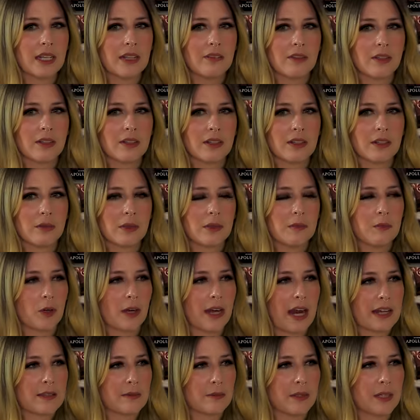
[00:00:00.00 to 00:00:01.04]
gave a little bit
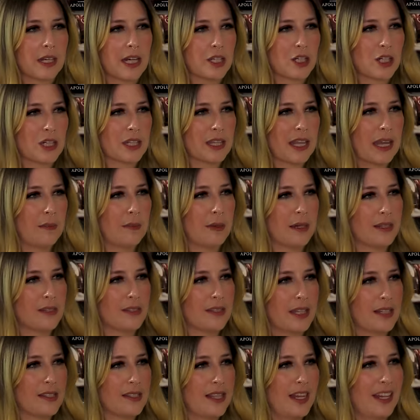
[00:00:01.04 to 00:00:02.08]
more explanation to that, because
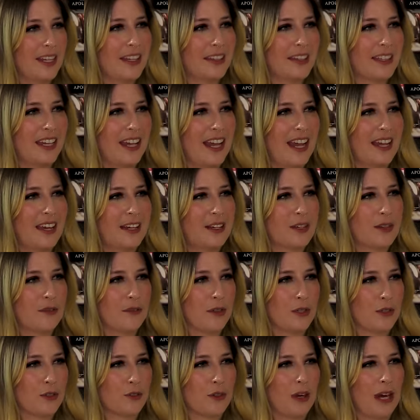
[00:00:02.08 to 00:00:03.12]
they said at the end of
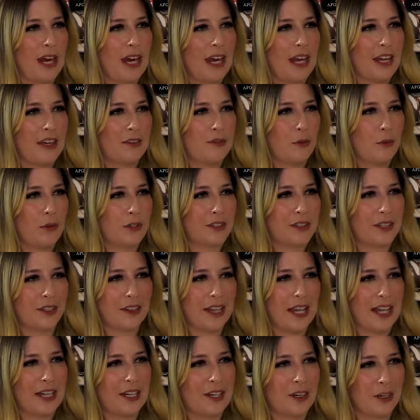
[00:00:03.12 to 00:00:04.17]
the drive was a
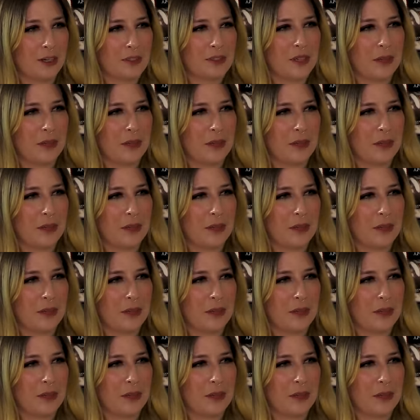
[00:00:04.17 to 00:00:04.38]
lake or